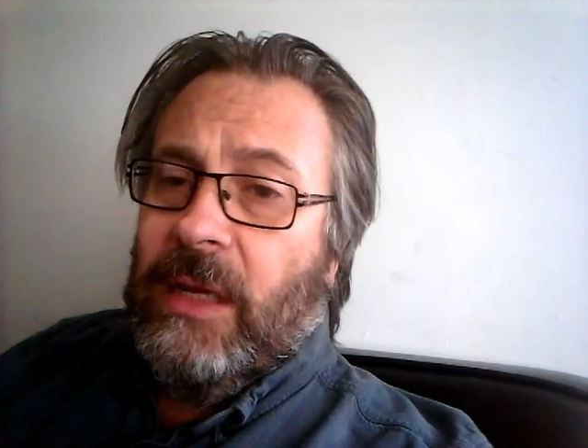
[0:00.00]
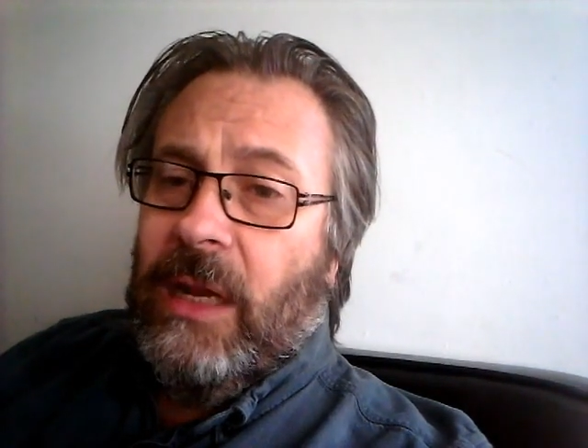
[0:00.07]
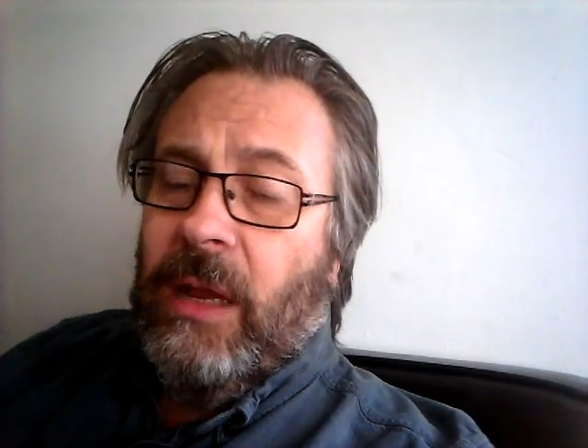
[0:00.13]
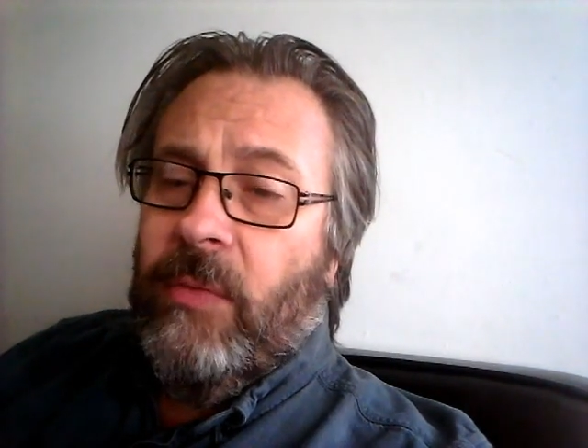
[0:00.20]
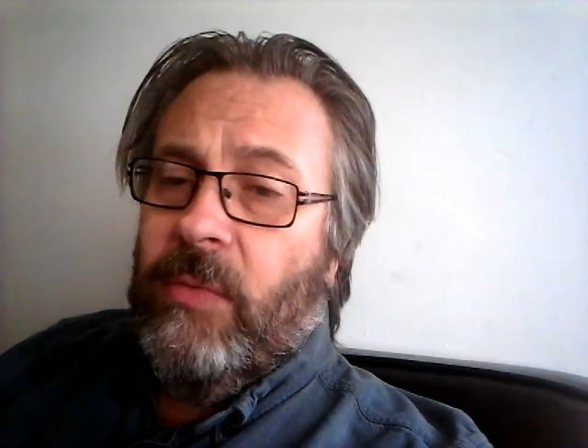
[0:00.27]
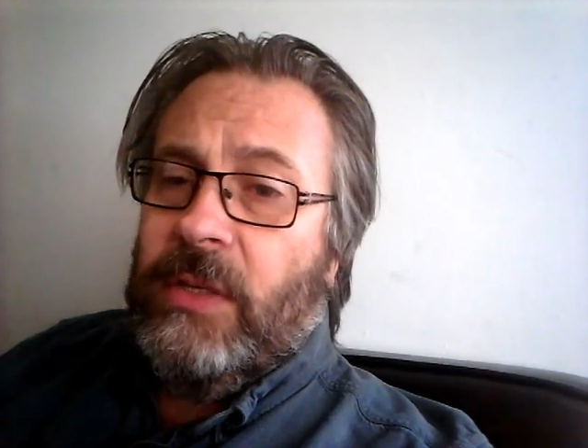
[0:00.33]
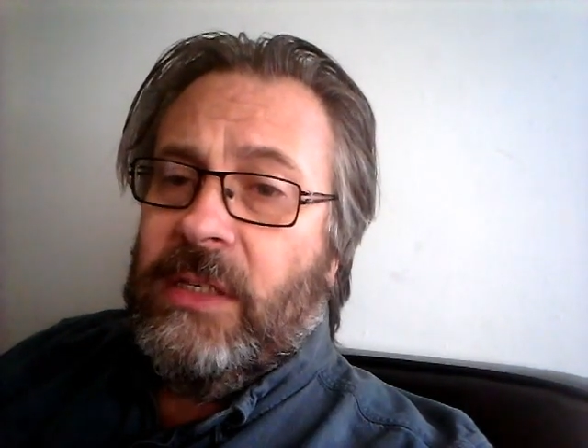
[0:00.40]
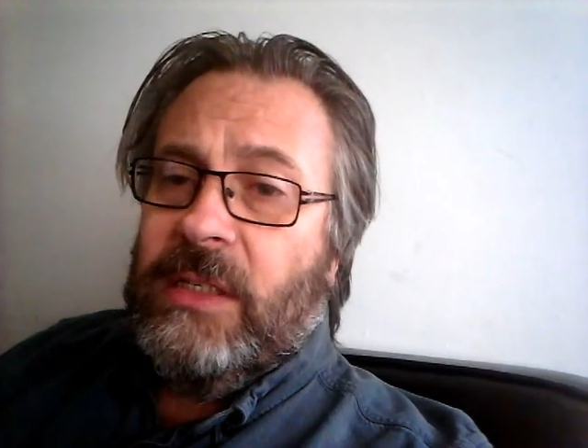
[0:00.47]

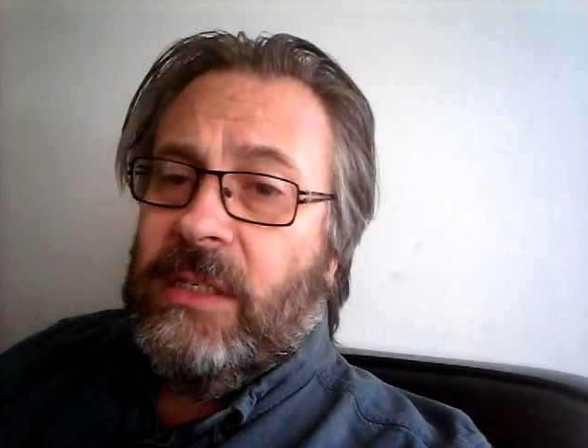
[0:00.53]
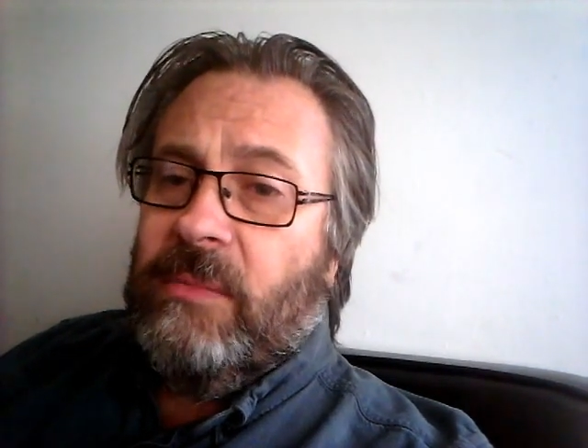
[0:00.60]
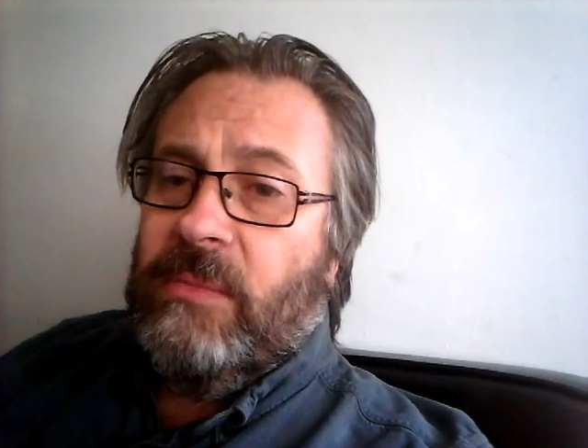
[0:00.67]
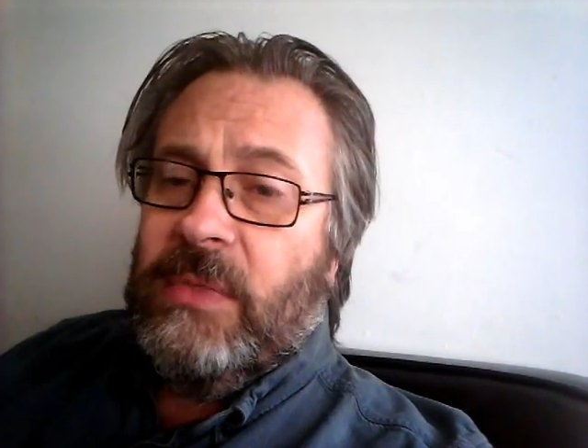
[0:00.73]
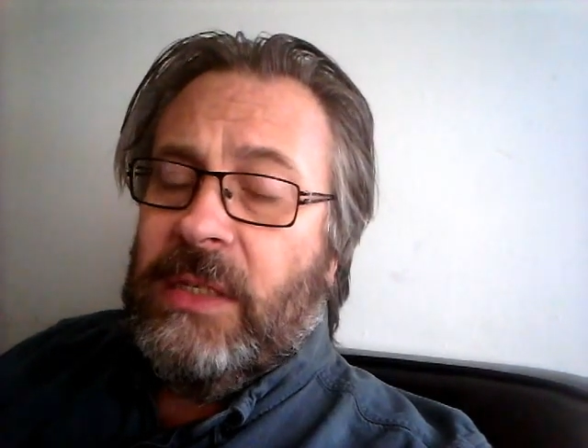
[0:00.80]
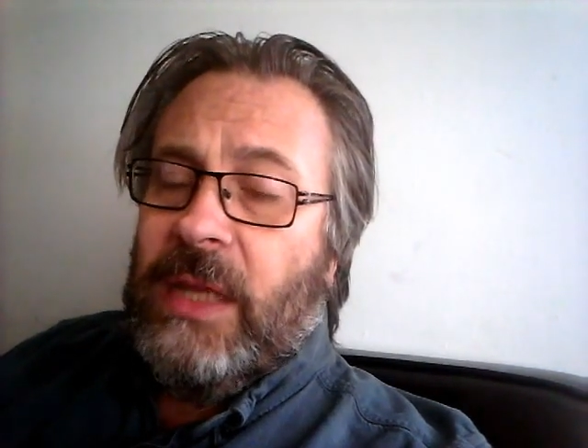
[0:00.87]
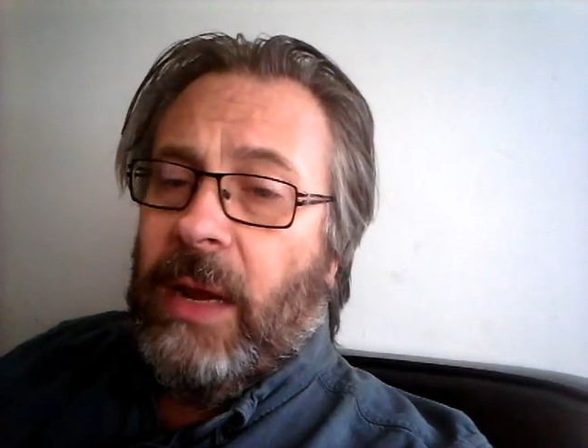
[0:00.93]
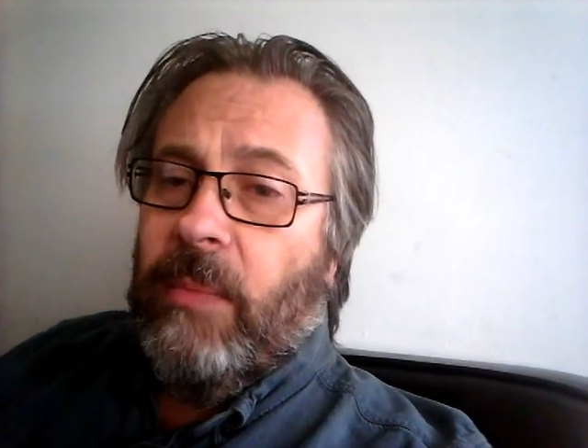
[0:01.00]
I was
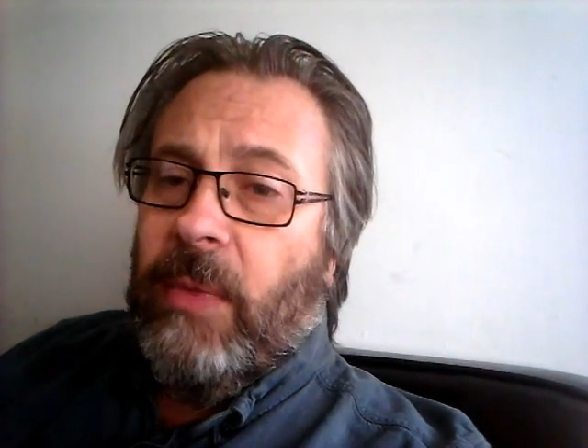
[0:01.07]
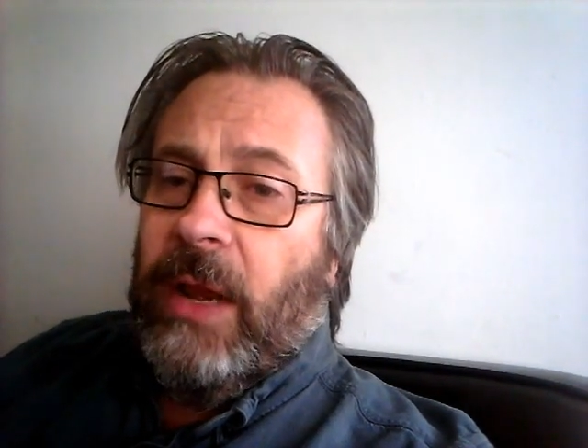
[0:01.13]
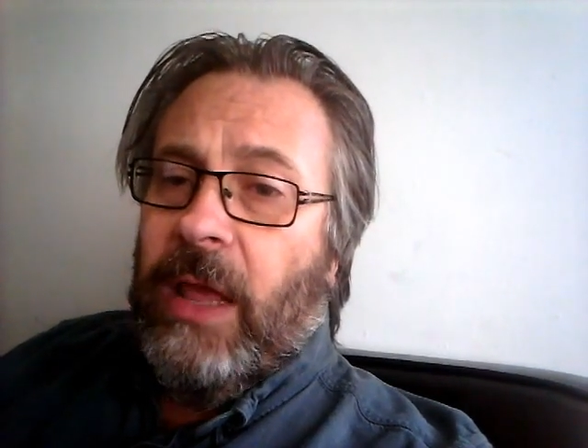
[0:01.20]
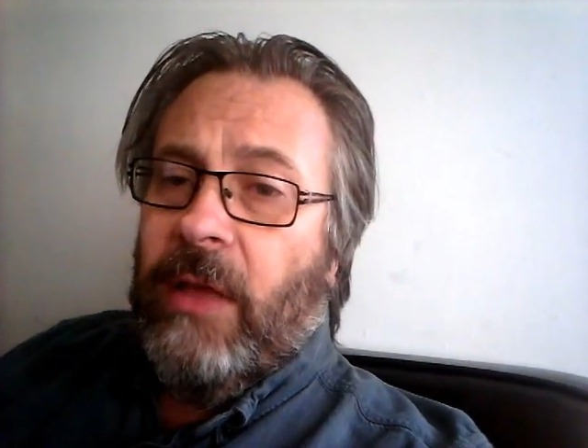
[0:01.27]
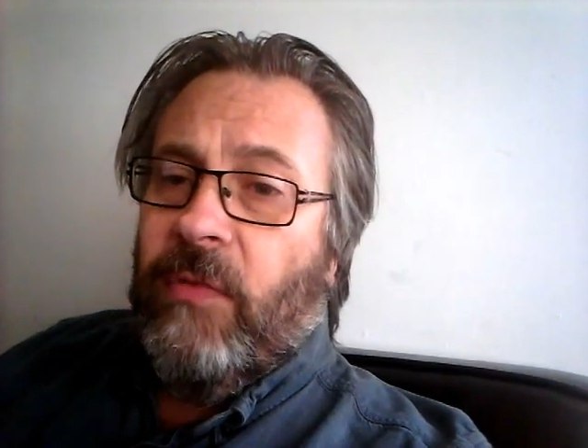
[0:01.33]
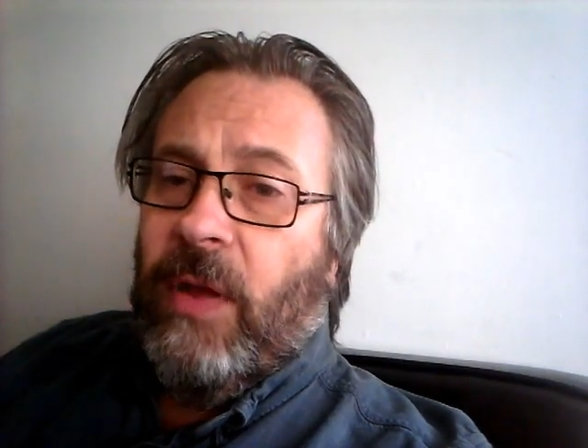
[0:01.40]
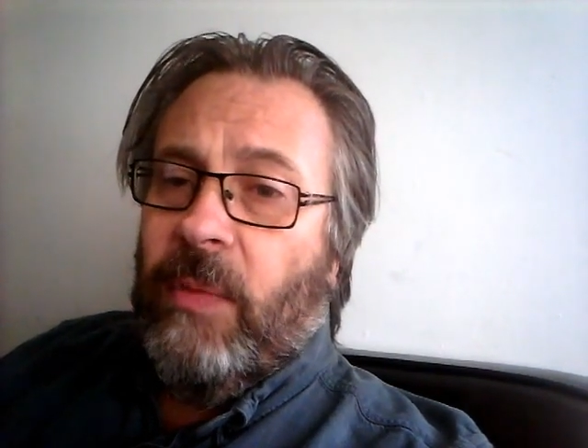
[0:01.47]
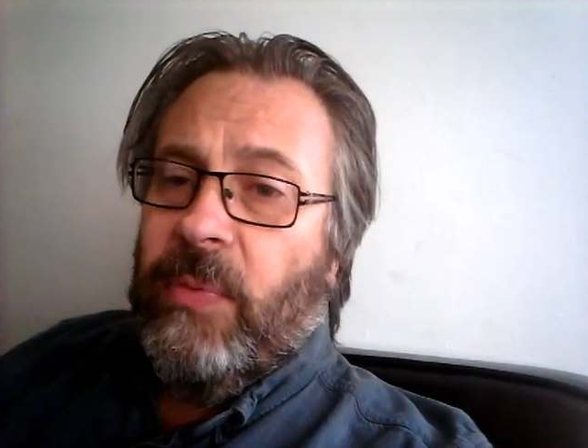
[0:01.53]
setting my
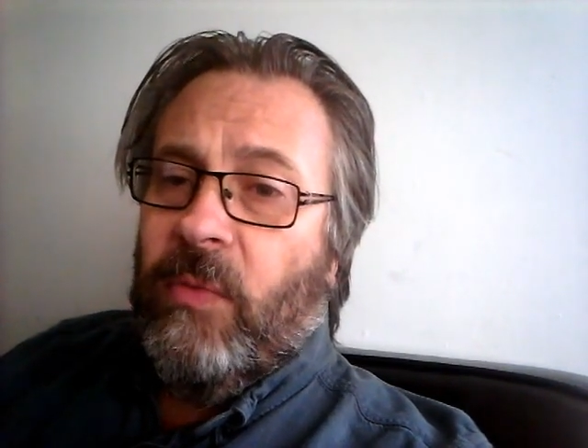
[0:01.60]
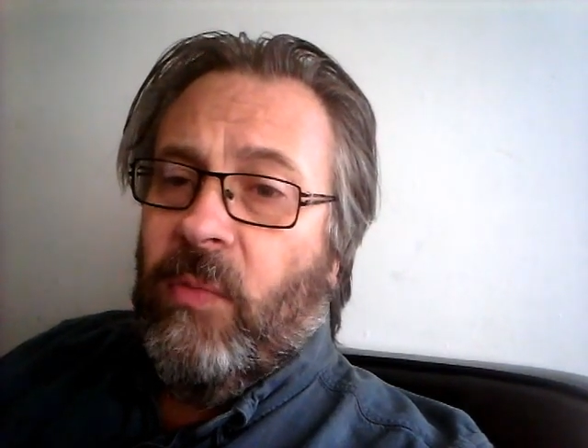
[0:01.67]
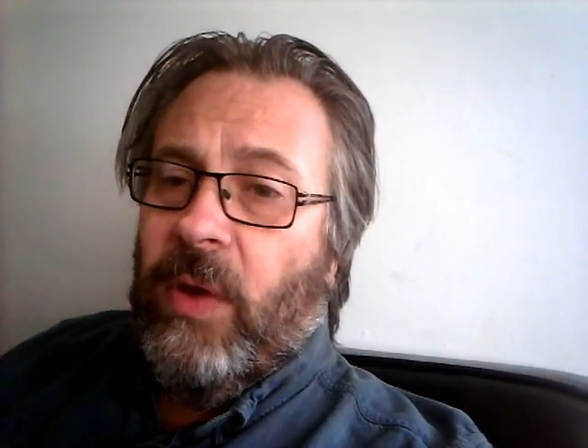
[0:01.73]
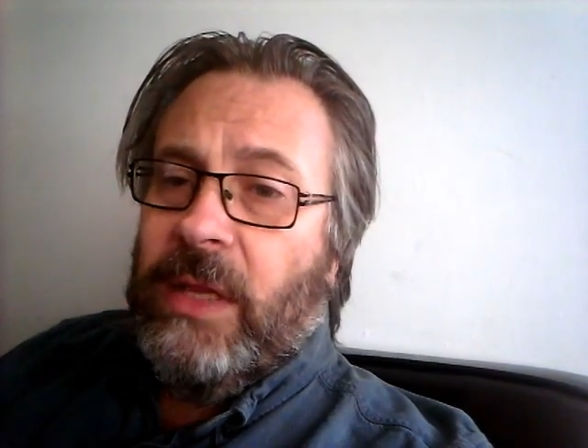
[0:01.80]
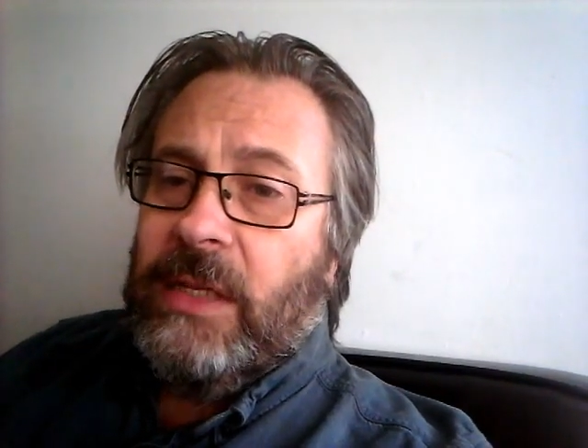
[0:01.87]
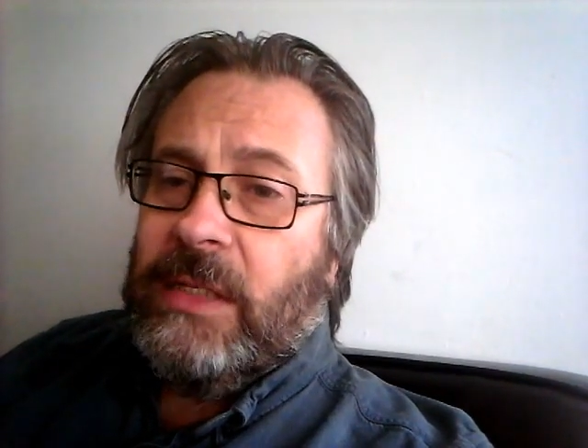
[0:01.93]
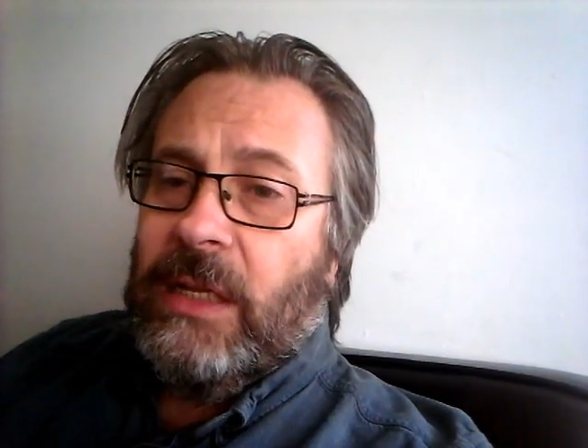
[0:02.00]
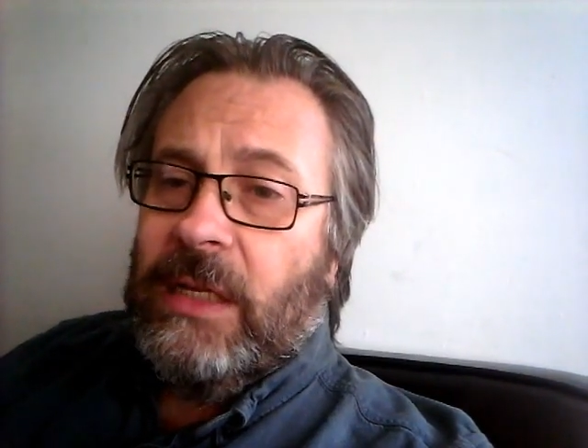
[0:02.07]
life up in
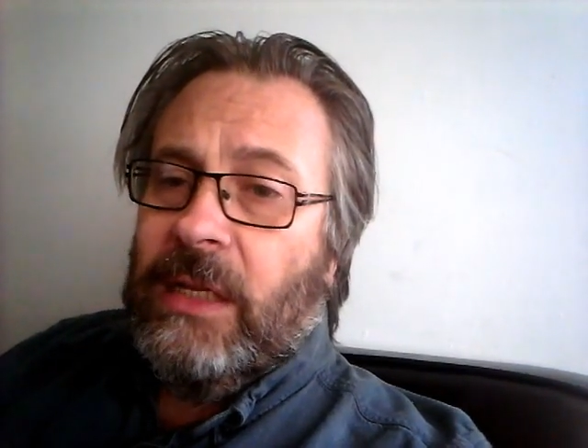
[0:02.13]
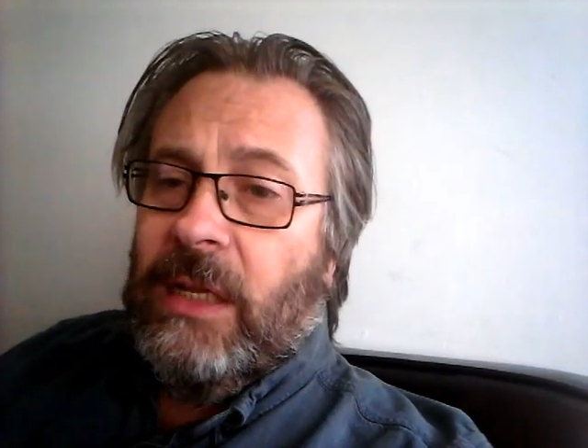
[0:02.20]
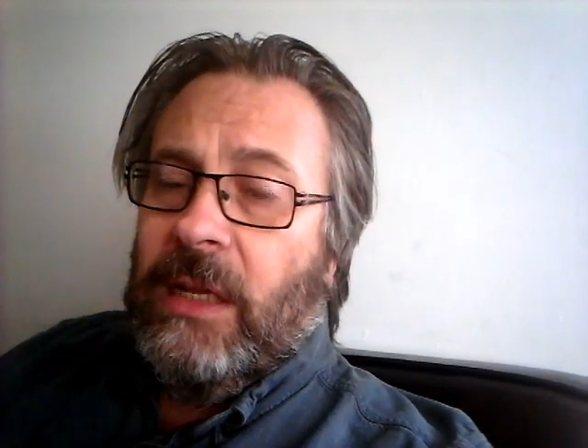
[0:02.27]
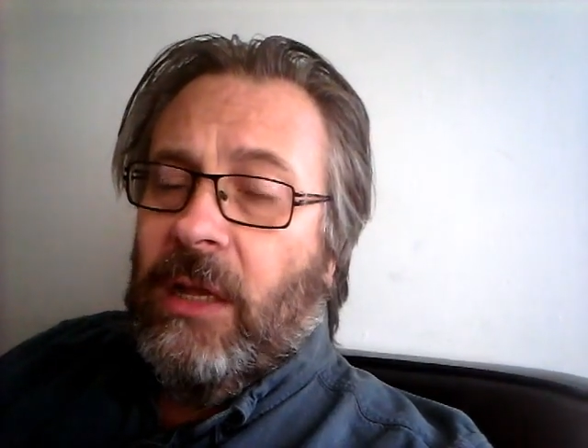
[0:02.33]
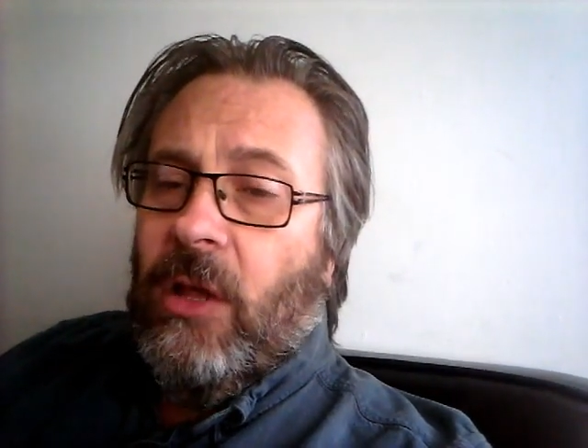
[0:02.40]
ways that